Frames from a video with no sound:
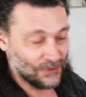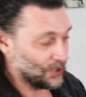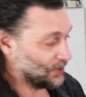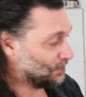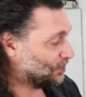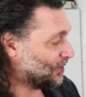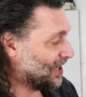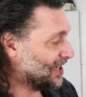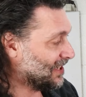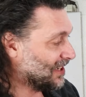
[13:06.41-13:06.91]
new
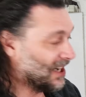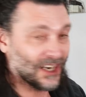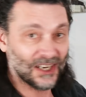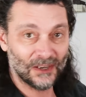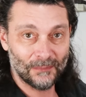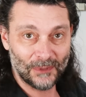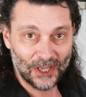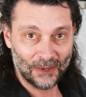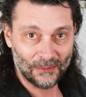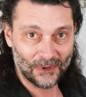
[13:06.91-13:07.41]
spring, I'm
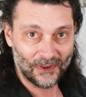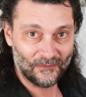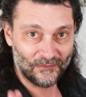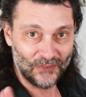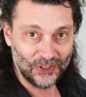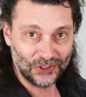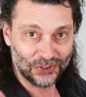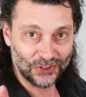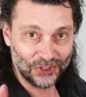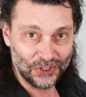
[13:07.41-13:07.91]
going to become an
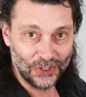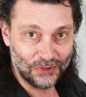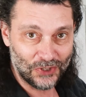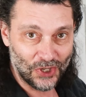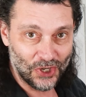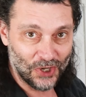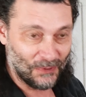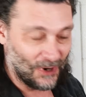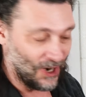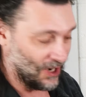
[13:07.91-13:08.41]
official
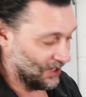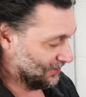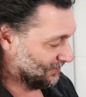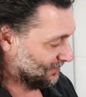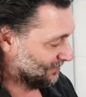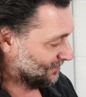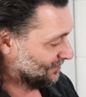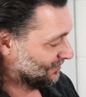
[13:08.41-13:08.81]
YouTuber.